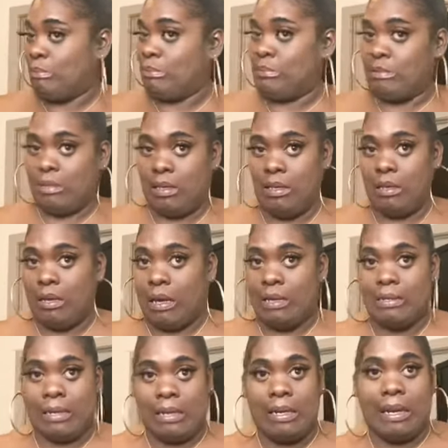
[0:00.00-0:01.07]
yeah, I
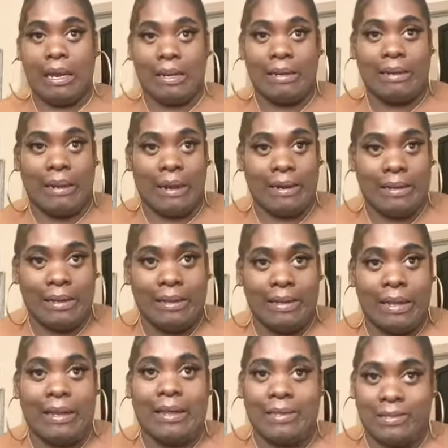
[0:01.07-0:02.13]
need
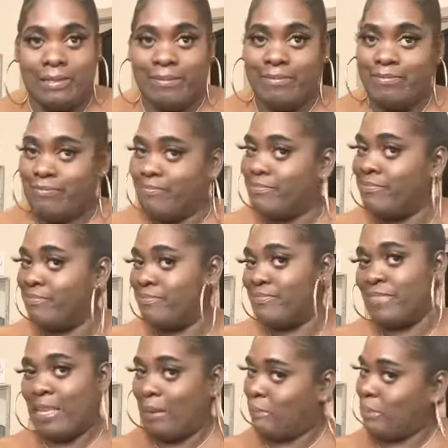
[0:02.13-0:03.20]
that answer.
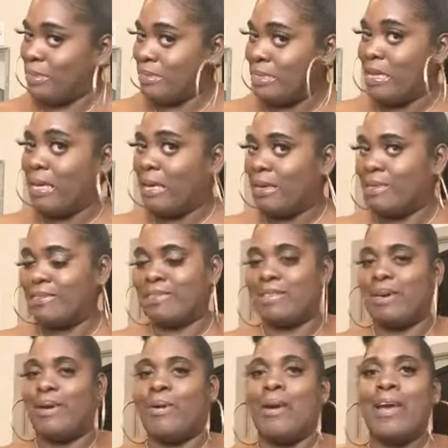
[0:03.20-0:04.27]
Let me see it.
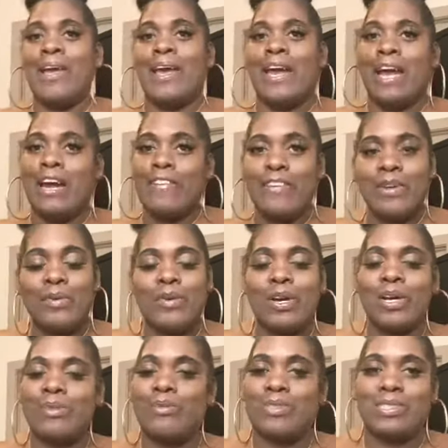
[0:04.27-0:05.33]
So
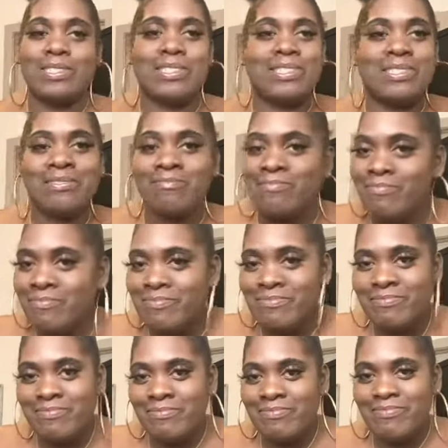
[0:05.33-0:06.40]
everyone was
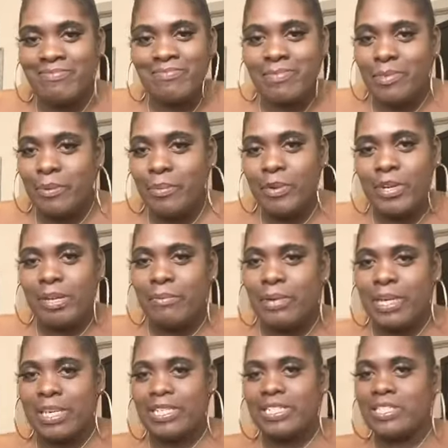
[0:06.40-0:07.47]
pretty
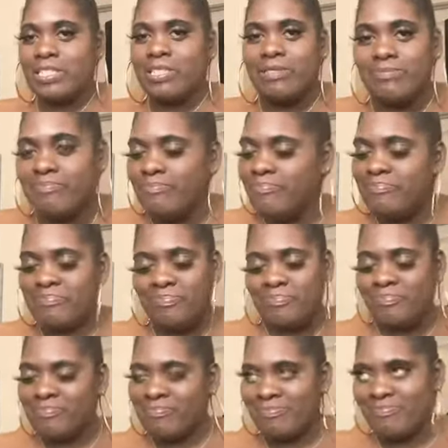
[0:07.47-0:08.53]
much
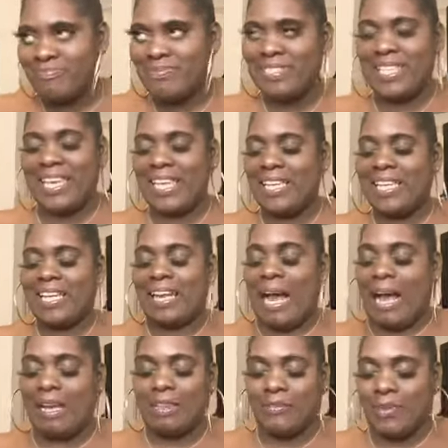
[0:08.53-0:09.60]
getting it
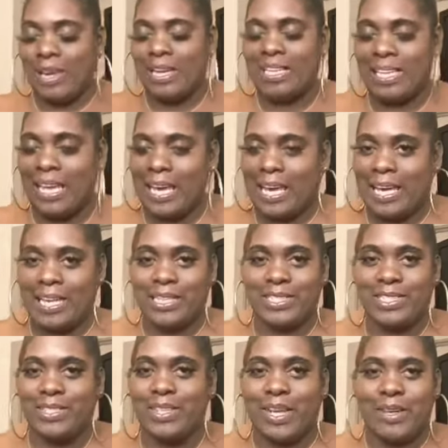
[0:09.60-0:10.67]
all around
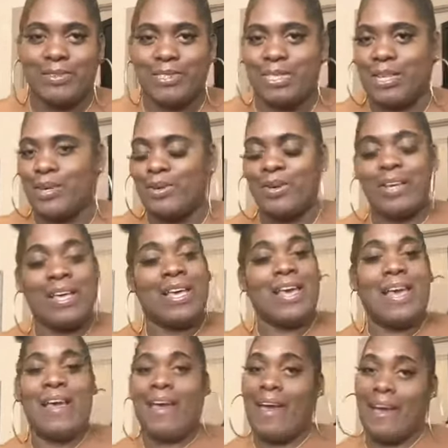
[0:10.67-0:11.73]
class, you know. So,
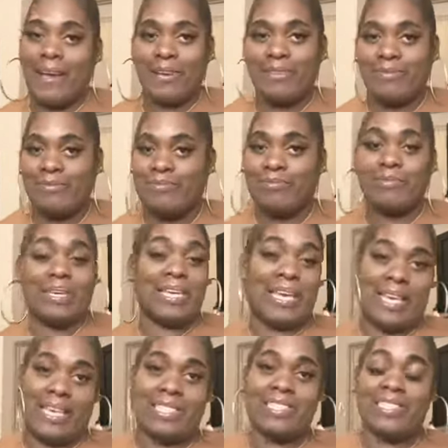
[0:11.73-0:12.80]
hey, but
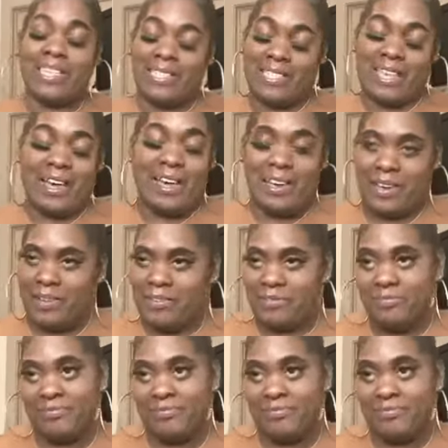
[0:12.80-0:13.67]
yes, I have.